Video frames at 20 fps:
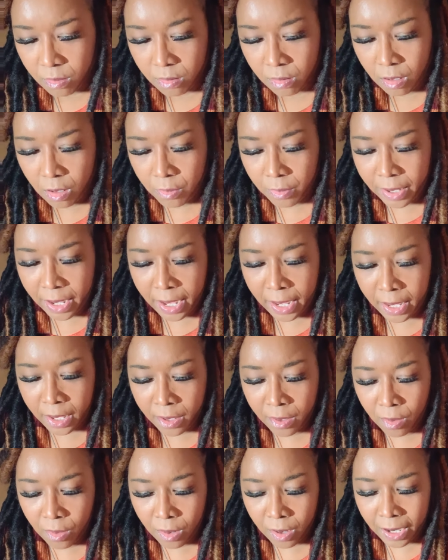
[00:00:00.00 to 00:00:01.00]
Okay,
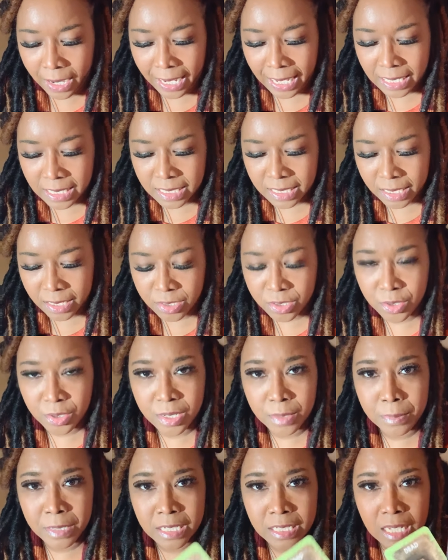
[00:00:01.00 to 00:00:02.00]
or an ancestor
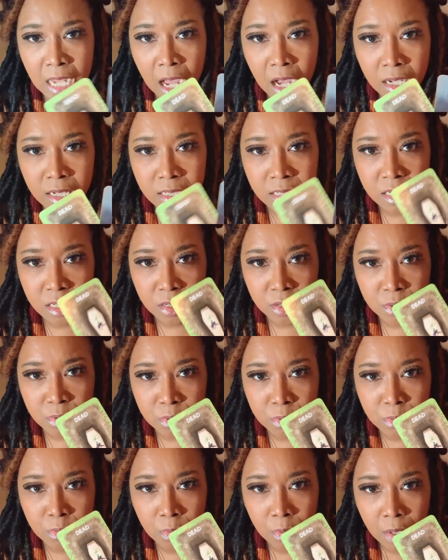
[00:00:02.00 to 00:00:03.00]
could be talking to
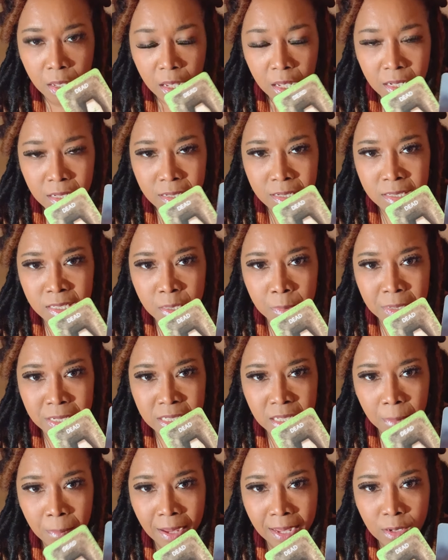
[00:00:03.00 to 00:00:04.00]
you. This could be
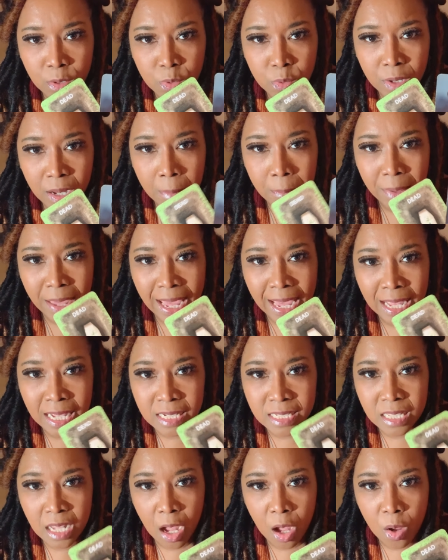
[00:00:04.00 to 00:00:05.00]
somebody who done
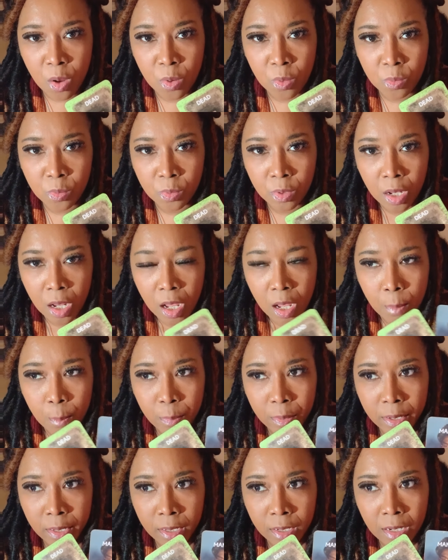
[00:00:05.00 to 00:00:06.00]
passed on,
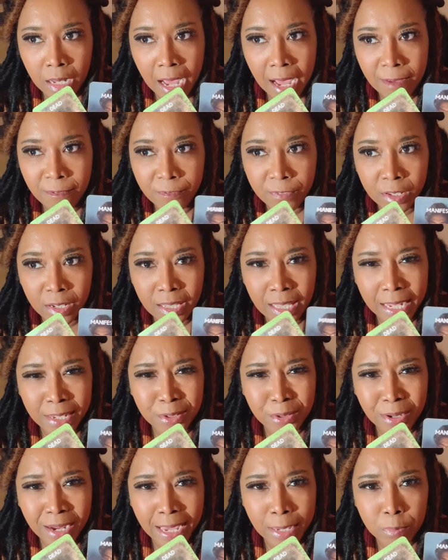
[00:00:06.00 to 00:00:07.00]
but I feel like
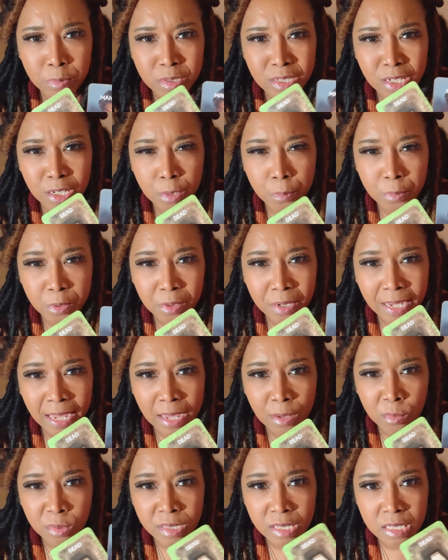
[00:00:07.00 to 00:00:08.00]
you're able to
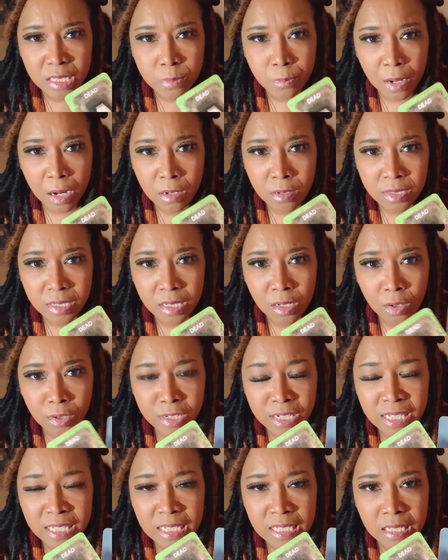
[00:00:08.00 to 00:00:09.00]
communicate with this person, or
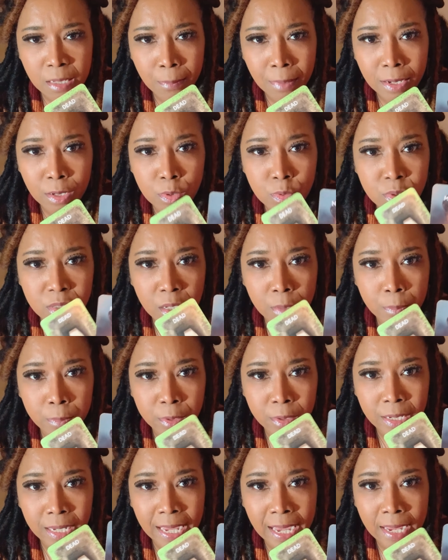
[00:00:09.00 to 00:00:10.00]
this is somebody who's
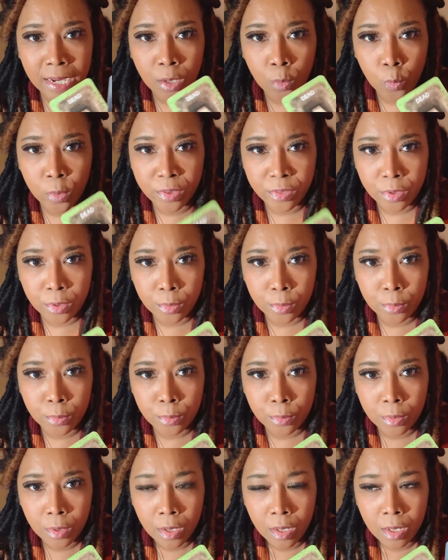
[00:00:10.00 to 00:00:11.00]
communicating with you.